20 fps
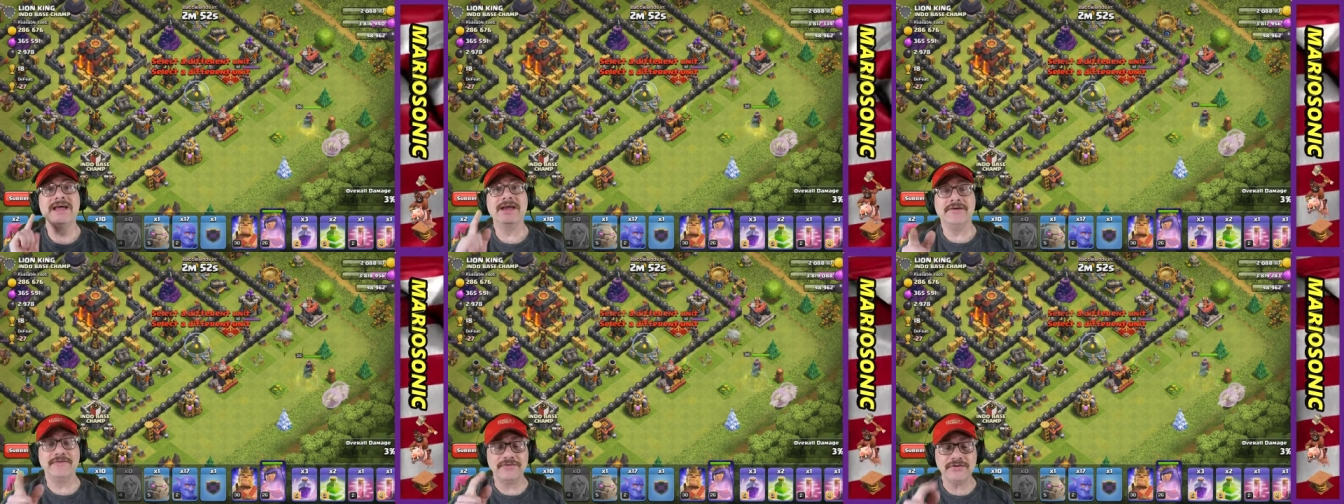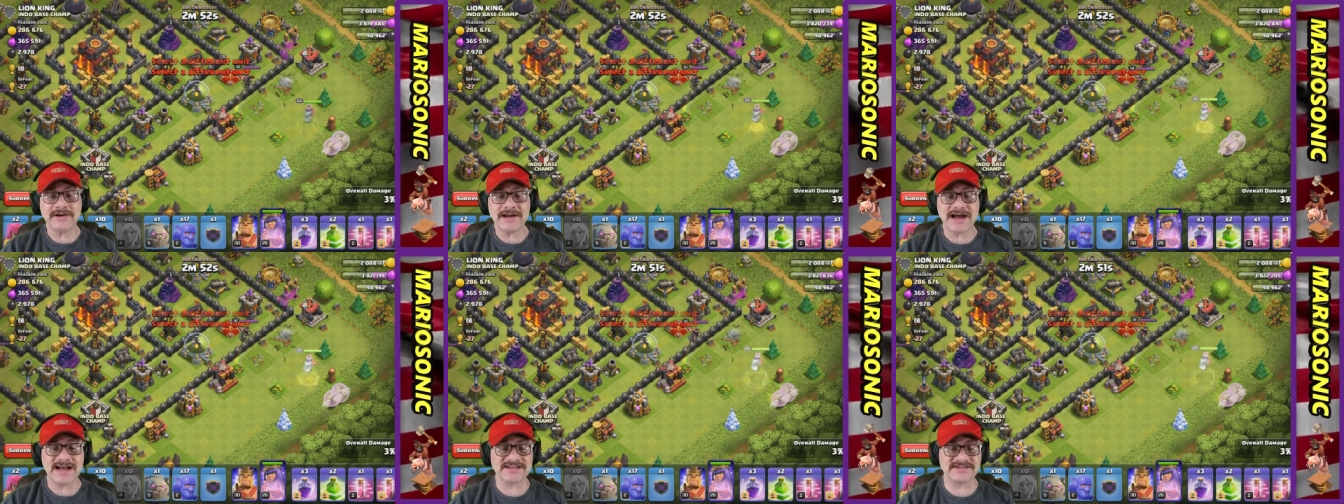If
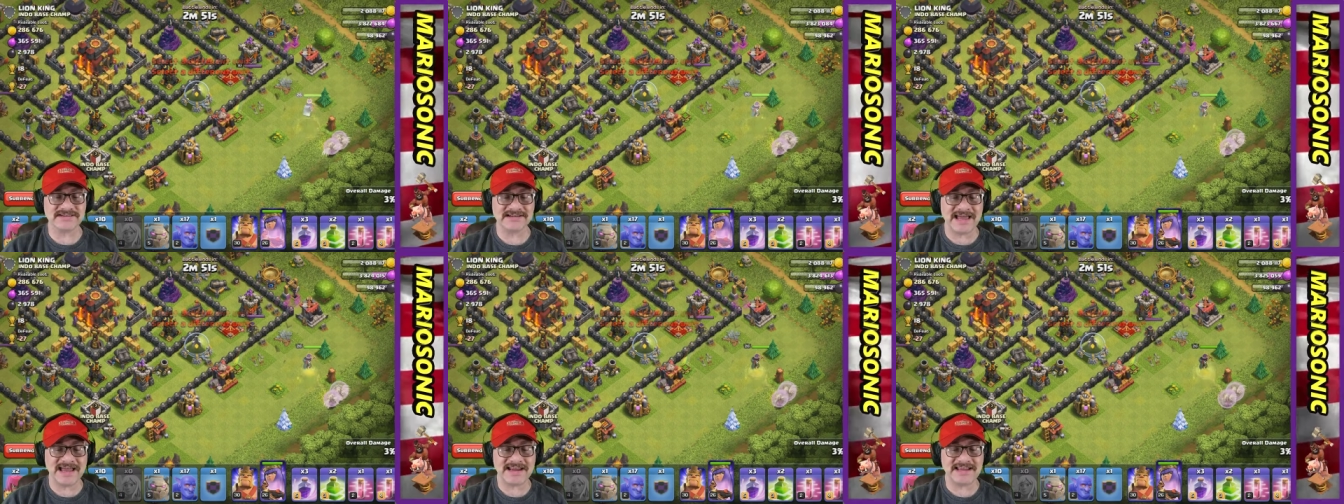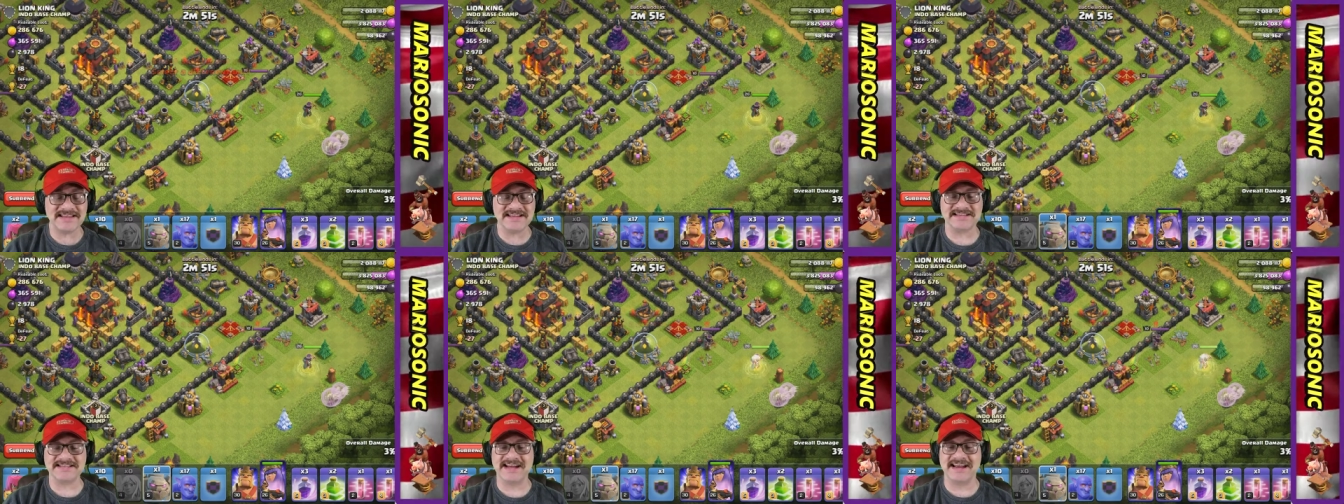you guys are
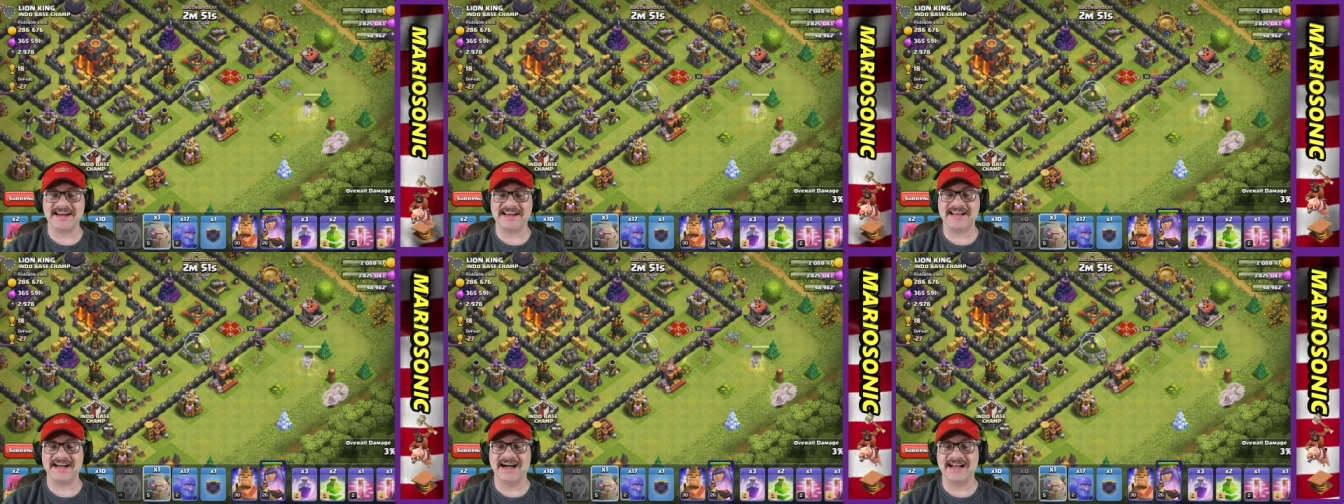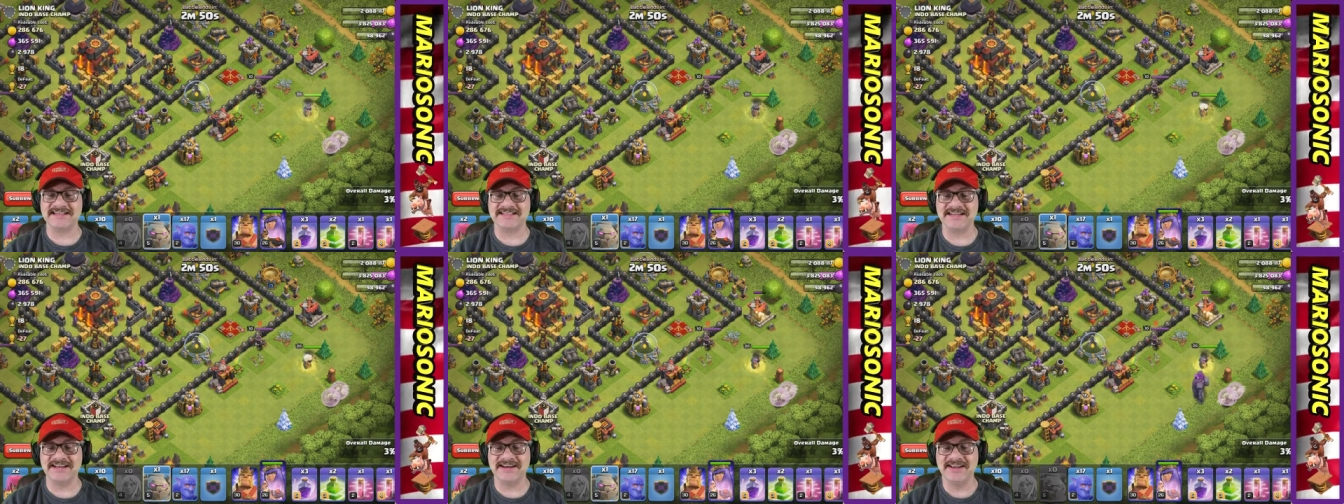liking this kind of
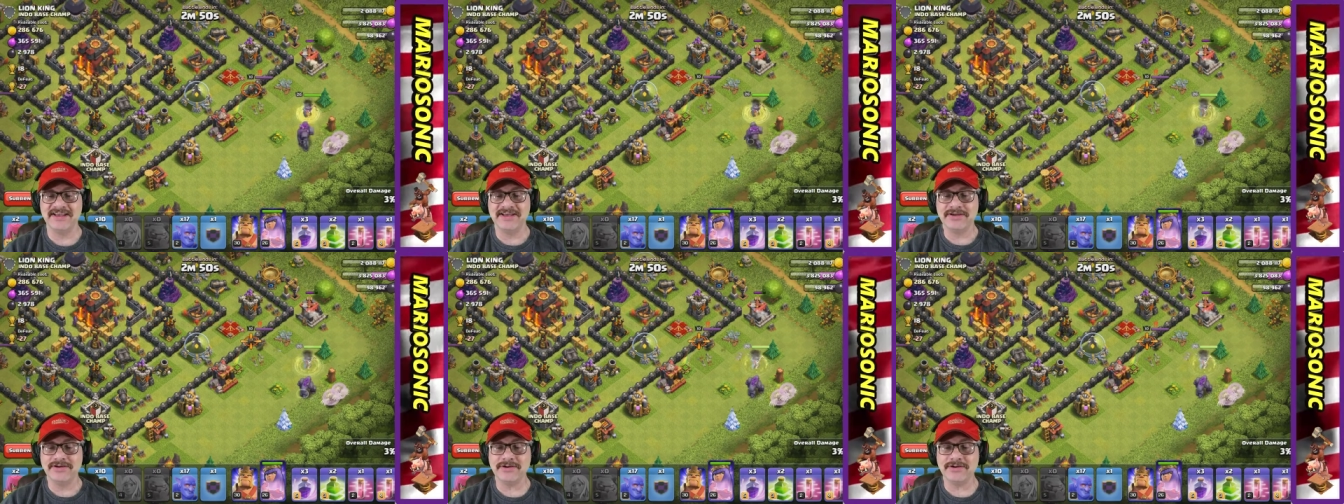content,